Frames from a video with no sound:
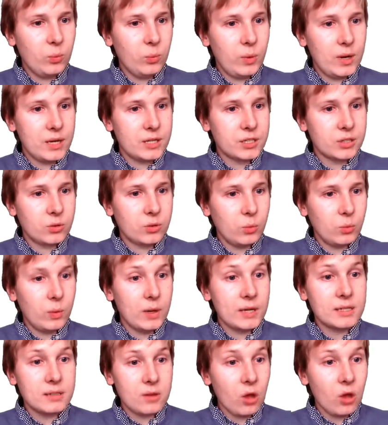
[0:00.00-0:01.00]
which
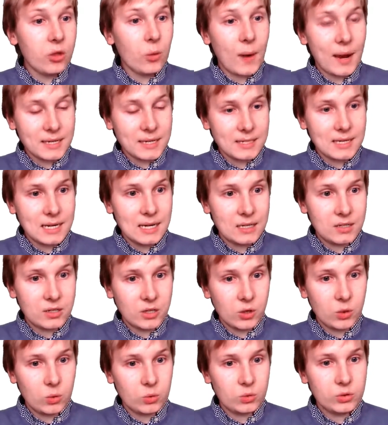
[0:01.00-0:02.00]
we otherwise need
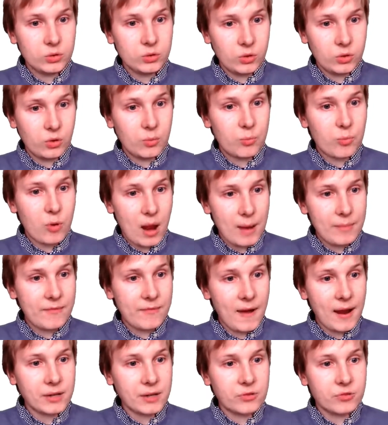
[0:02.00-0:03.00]
to do the prime
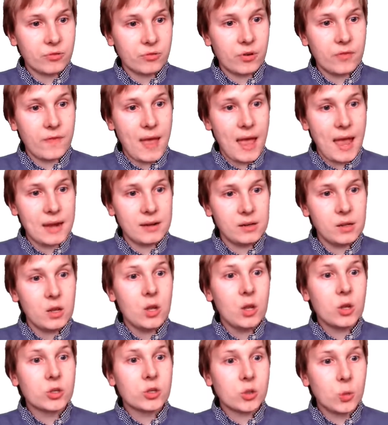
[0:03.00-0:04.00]
factor of N
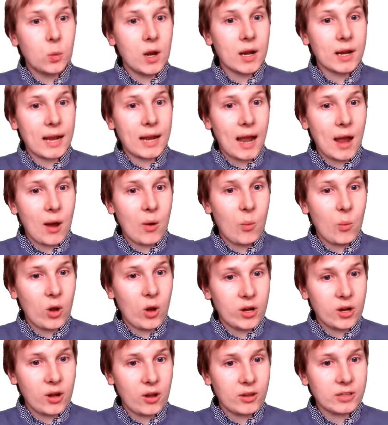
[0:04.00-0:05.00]
to work out
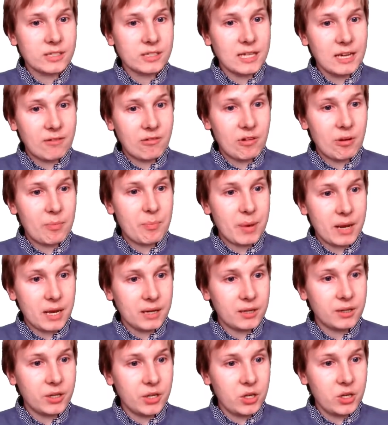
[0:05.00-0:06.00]
what our secret P
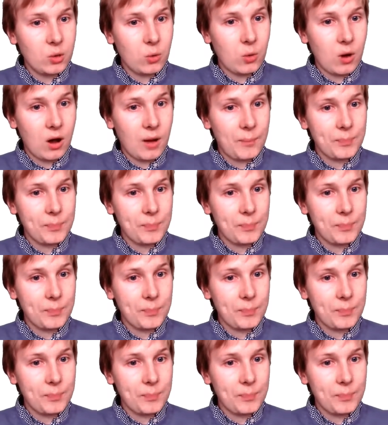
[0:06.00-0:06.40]
and Q are,